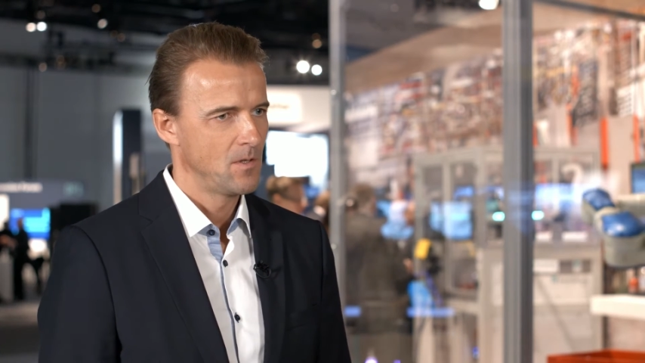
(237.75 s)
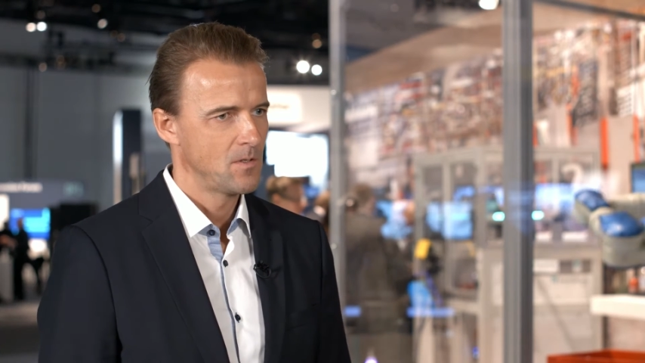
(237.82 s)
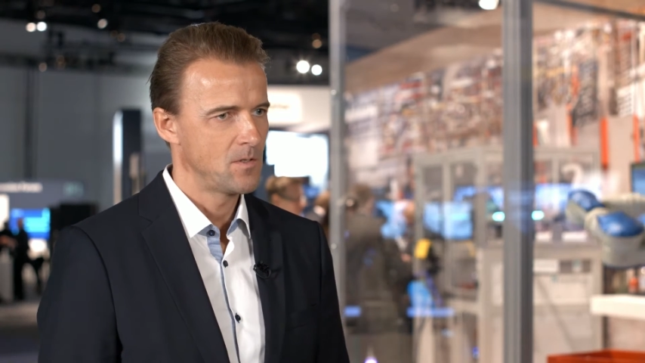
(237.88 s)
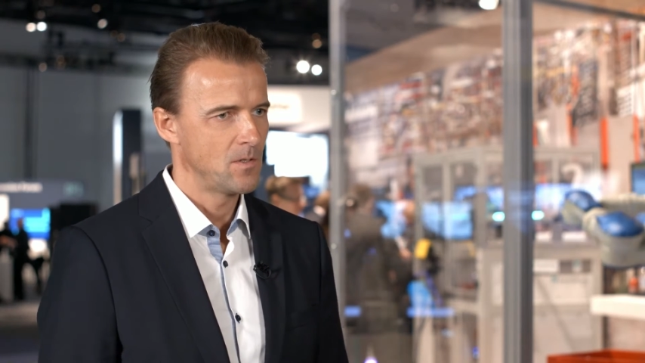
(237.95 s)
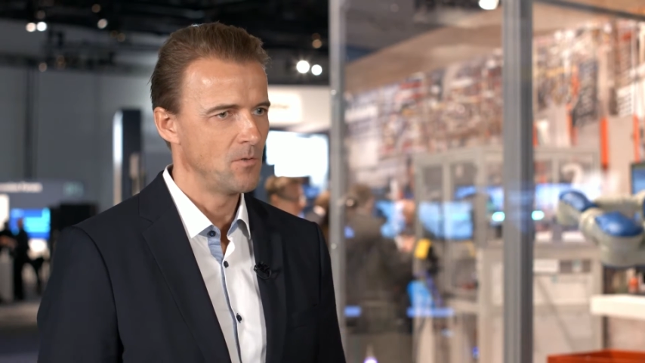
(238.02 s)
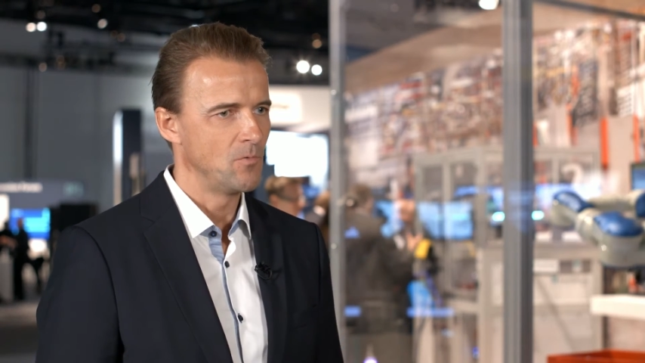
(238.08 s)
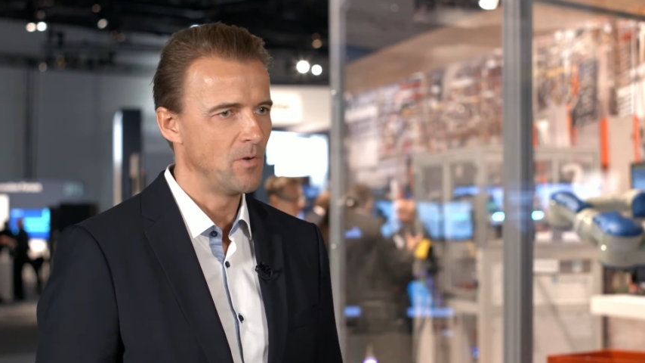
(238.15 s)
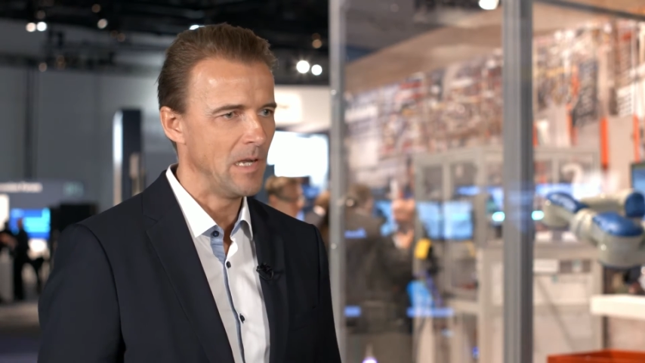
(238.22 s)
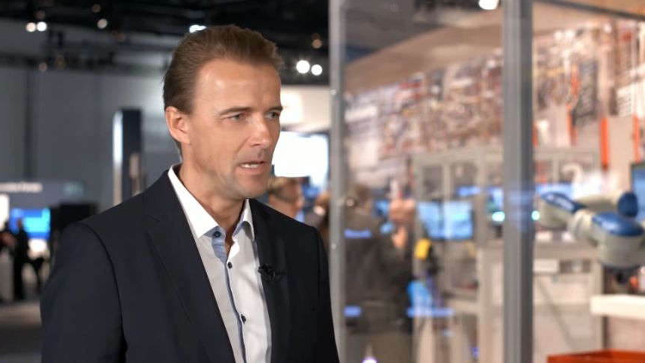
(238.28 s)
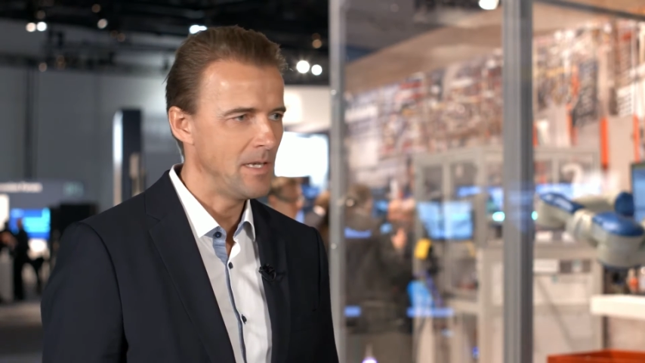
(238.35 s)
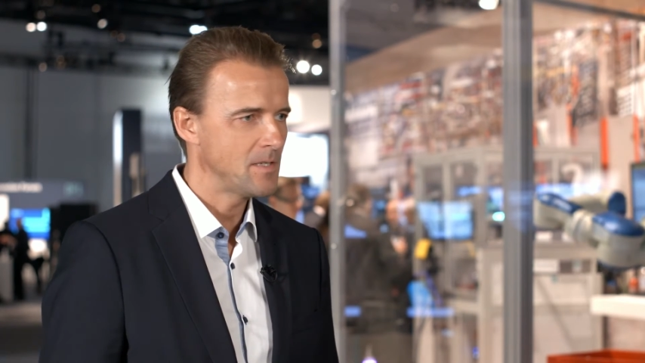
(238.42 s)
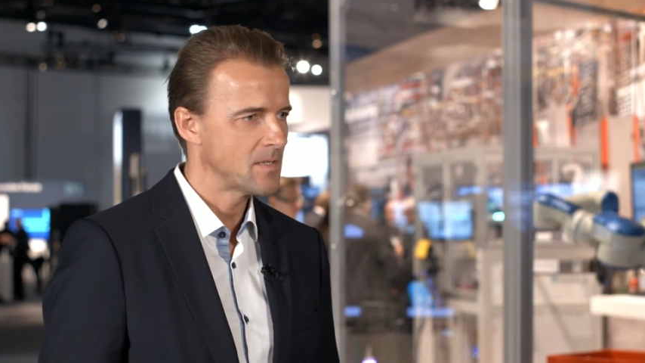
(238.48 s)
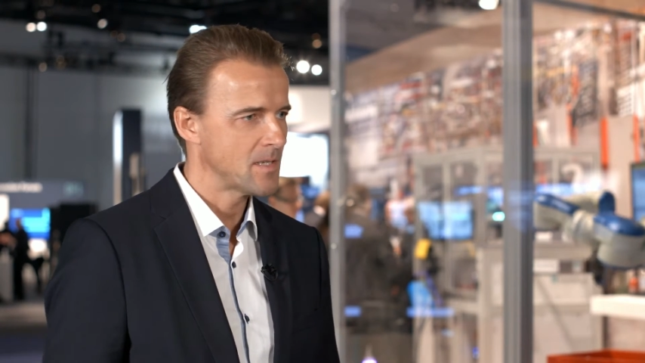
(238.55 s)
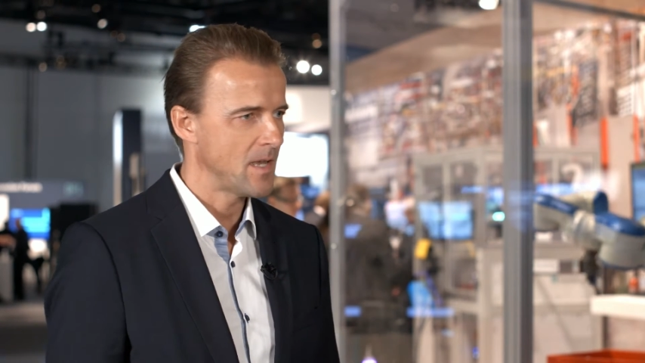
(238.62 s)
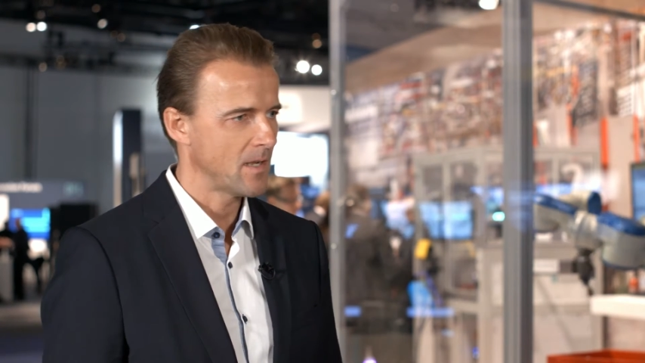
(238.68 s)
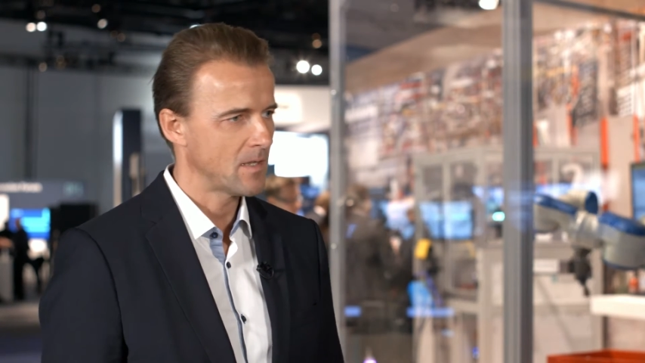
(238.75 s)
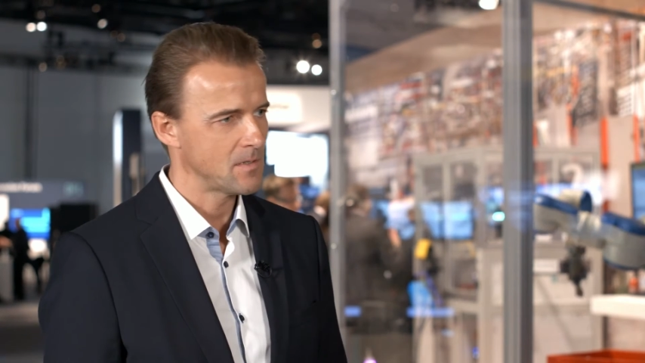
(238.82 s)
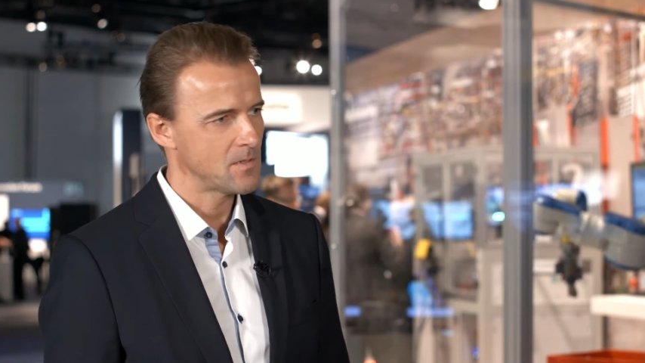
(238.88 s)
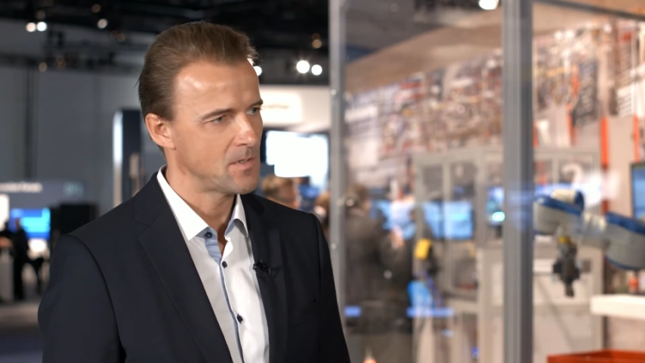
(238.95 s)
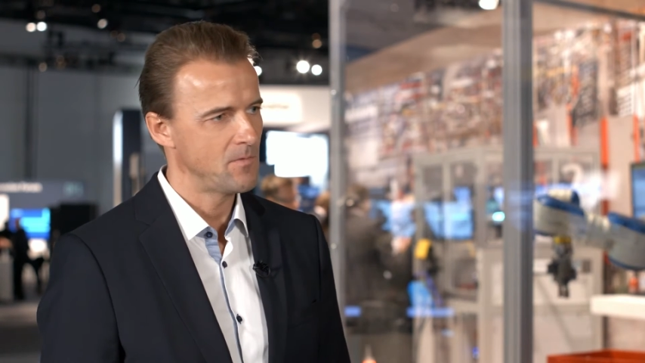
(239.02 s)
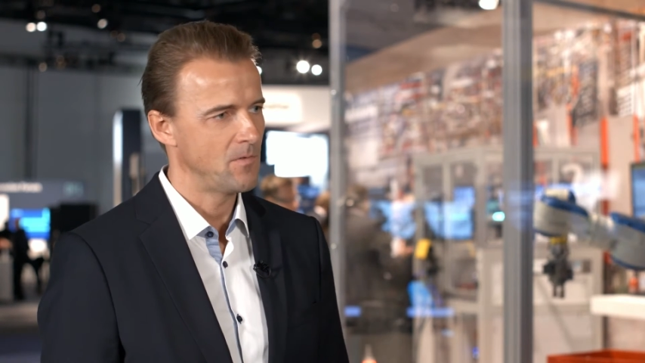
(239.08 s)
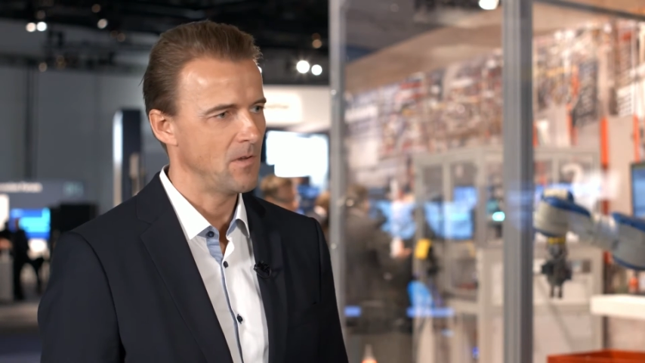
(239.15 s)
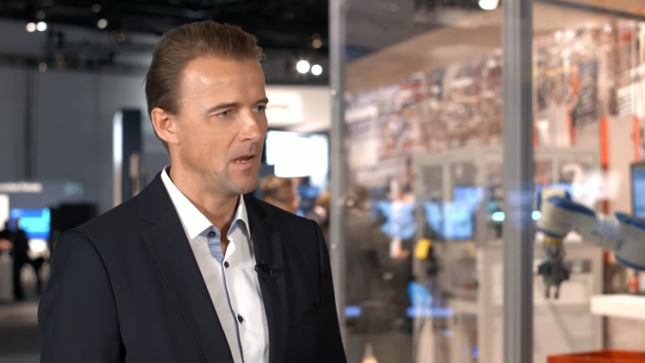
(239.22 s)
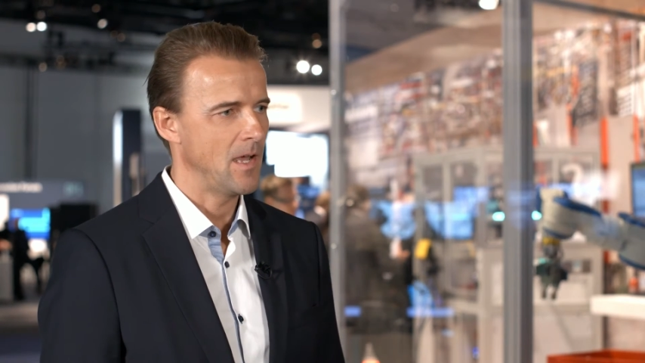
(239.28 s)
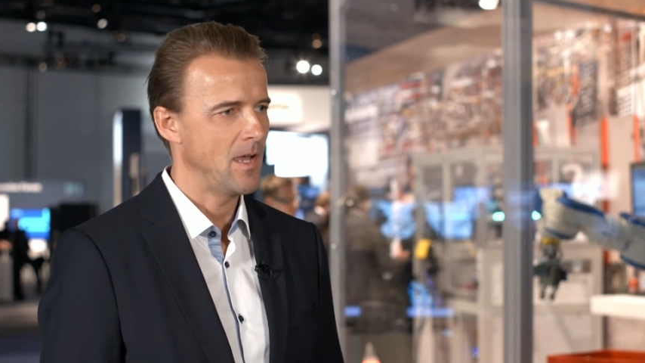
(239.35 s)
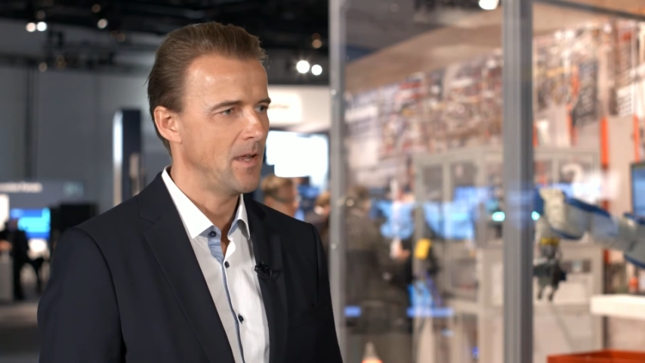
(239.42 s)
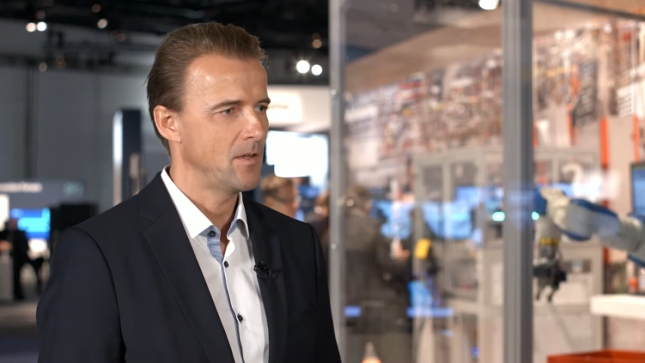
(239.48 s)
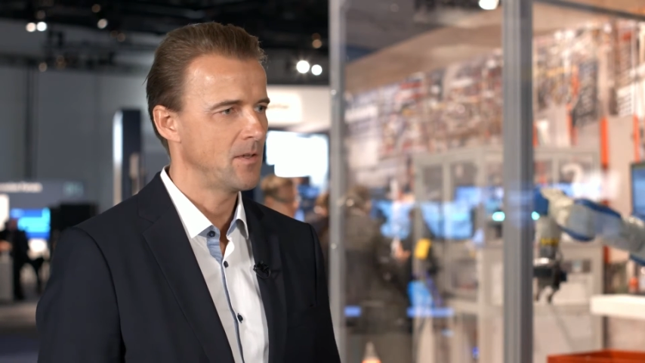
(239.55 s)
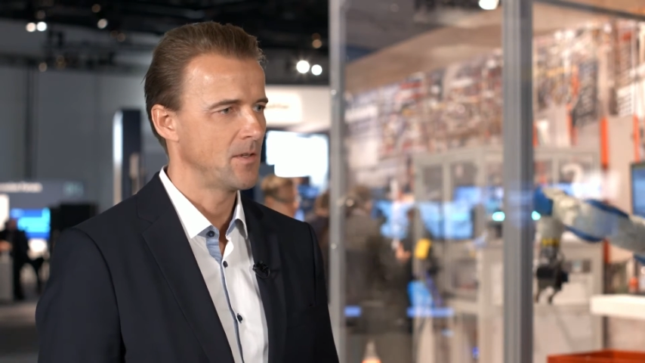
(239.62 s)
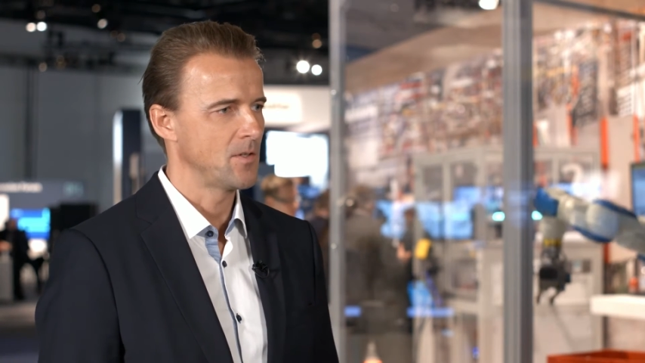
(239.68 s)
So release cycles, if you
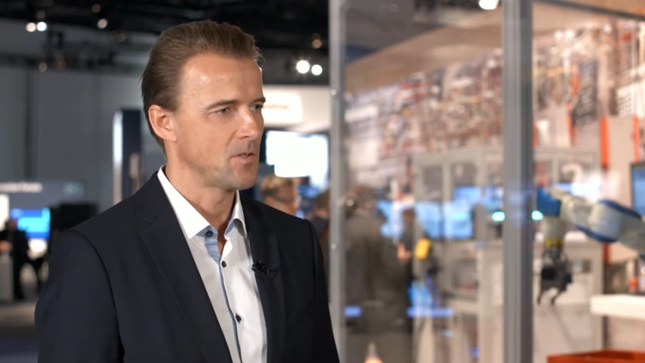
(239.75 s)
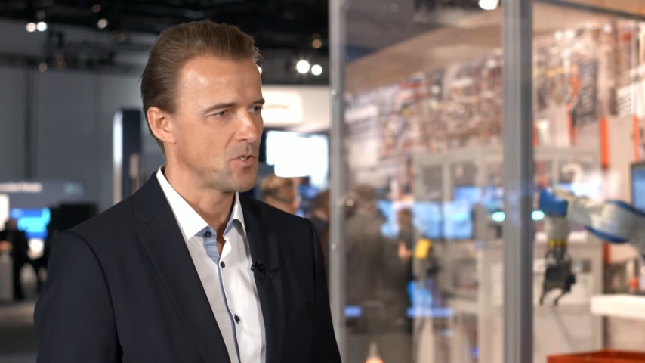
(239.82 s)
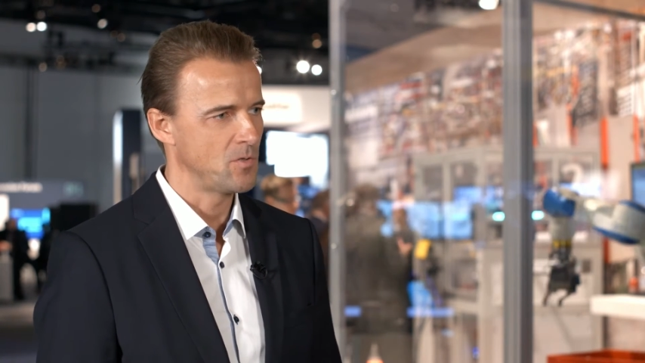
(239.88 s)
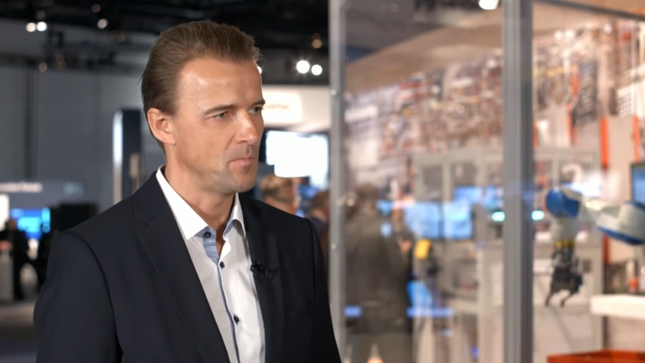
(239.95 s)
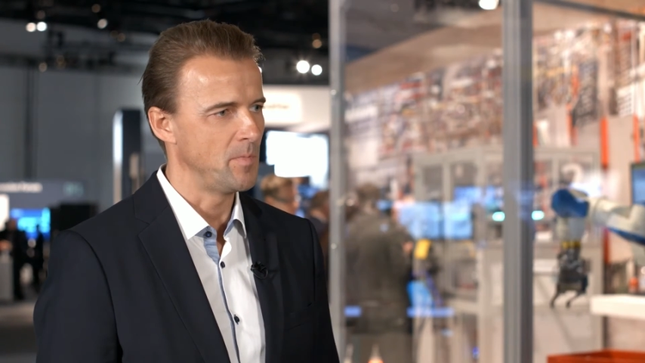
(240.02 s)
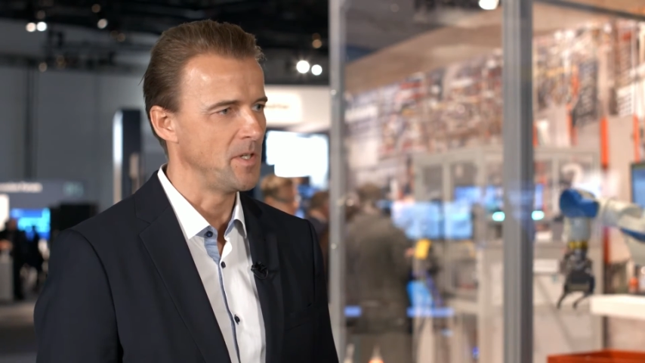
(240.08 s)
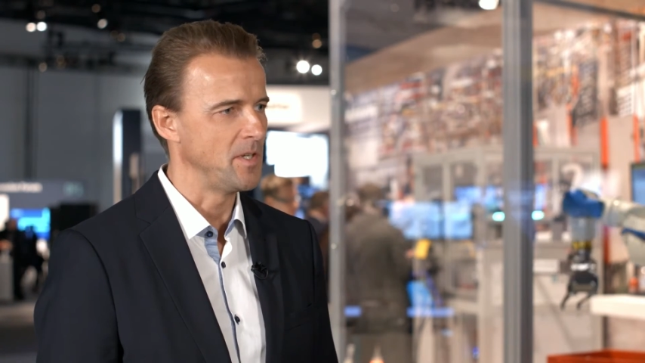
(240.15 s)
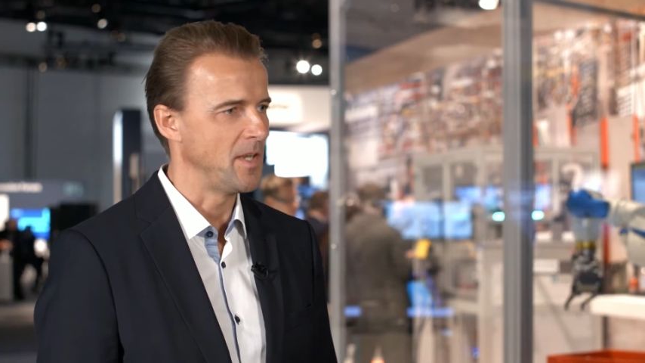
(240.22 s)
like, uh, should be